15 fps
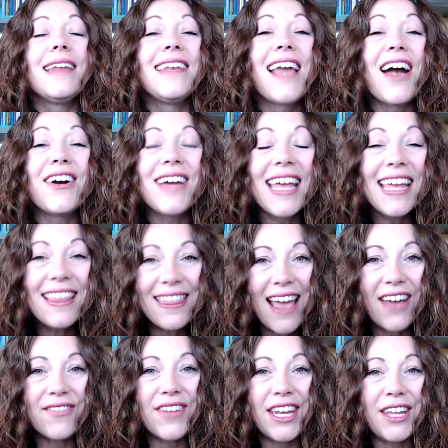Now in
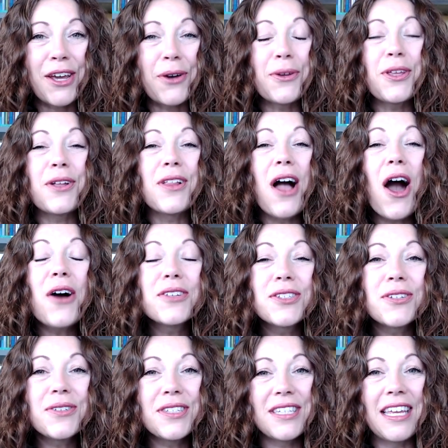that video, you'll
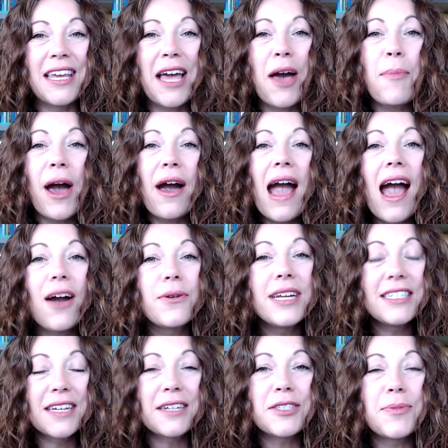also see about how he
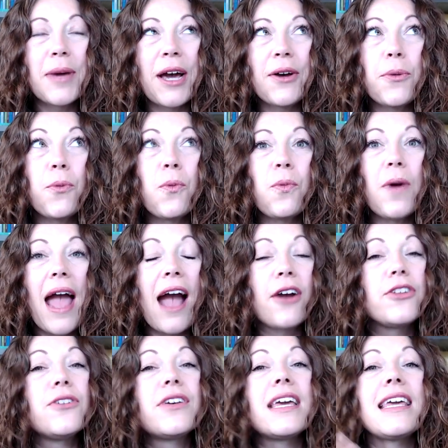talks about how
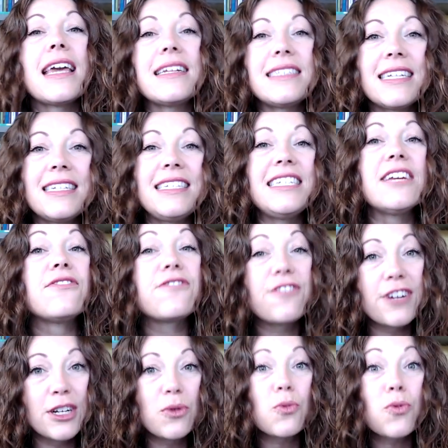you can get to
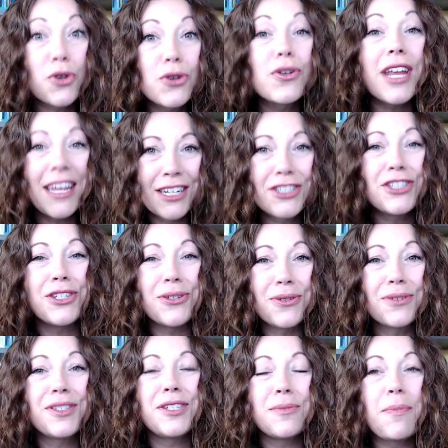different root
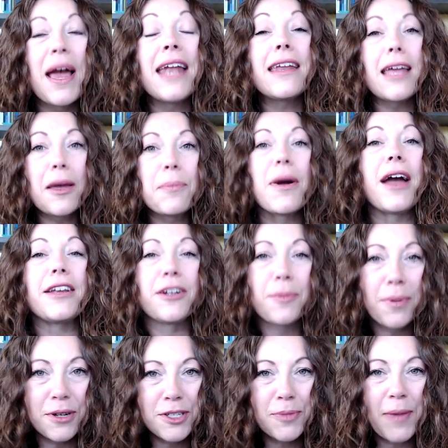issues depending upon your
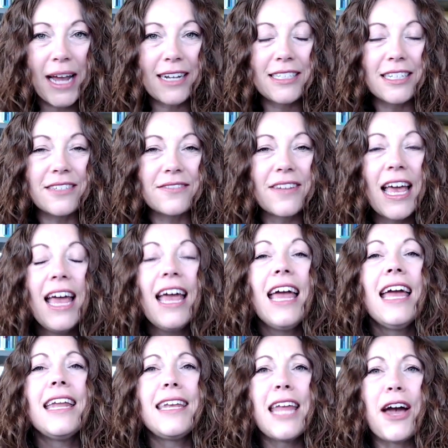perspective.
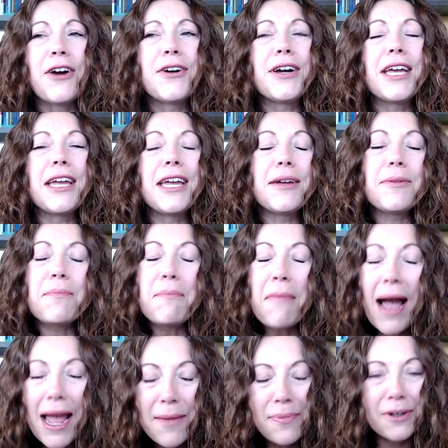Now,
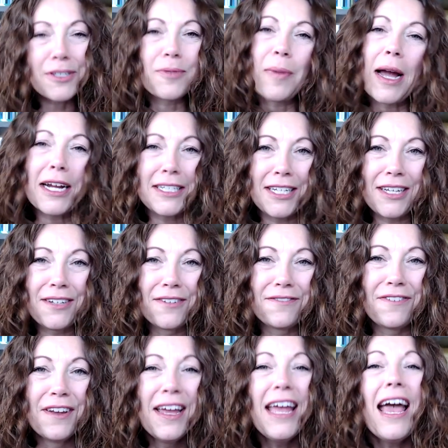my
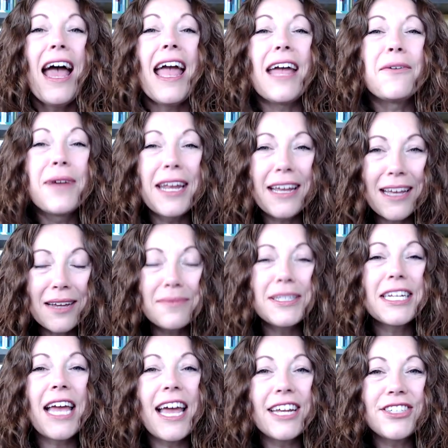perspective when it comes
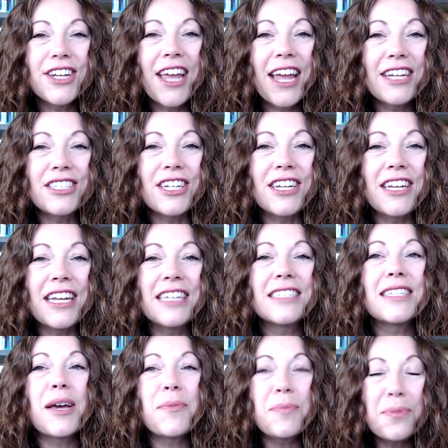to education is
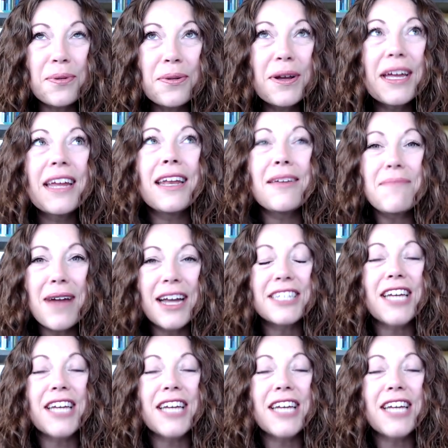that pretty much